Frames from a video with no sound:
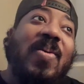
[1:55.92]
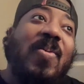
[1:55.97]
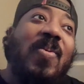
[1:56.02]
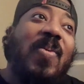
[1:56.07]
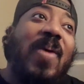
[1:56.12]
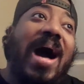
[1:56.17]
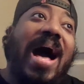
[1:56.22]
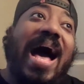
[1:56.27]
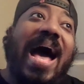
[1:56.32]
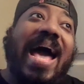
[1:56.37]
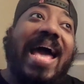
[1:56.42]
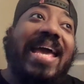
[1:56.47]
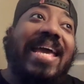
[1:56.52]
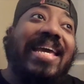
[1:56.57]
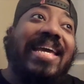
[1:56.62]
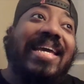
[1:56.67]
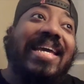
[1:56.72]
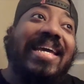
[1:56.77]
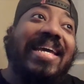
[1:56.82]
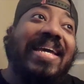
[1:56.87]

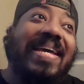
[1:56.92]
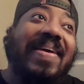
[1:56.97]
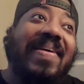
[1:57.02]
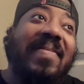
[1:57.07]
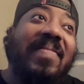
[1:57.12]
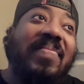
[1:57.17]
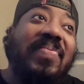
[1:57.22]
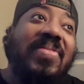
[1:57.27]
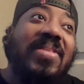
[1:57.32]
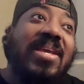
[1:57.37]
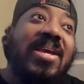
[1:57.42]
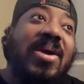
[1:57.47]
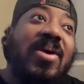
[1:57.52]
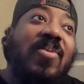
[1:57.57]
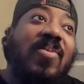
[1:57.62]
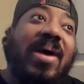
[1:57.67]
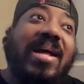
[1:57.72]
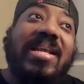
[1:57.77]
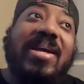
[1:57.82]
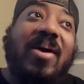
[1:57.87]
why?
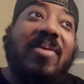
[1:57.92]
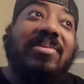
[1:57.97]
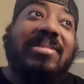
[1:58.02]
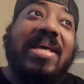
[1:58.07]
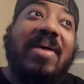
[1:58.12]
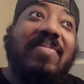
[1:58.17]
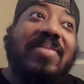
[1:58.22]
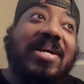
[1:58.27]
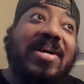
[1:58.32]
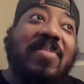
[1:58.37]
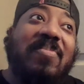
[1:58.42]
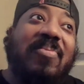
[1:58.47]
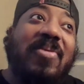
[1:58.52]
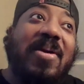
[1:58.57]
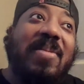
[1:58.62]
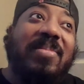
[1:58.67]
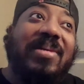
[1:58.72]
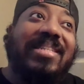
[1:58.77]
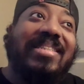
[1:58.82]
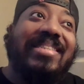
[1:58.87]
Why they always have a good
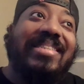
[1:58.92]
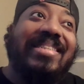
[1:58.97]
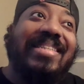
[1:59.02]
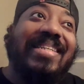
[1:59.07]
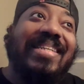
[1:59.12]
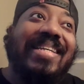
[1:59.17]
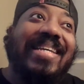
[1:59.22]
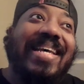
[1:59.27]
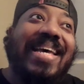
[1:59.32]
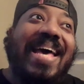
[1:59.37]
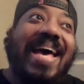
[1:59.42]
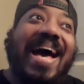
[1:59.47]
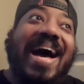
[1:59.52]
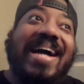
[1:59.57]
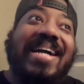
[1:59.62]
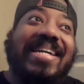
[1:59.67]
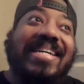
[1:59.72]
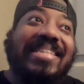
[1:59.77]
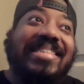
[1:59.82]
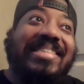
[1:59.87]
premise?
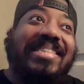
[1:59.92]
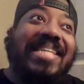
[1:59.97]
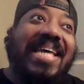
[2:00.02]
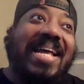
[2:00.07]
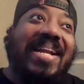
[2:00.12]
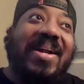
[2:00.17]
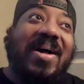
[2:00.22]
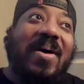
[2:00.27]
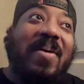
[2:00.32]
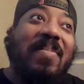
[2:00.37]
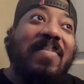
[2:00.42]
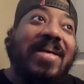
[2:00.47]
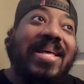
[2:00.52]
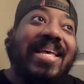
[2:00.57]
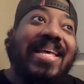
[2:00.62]
A good setup.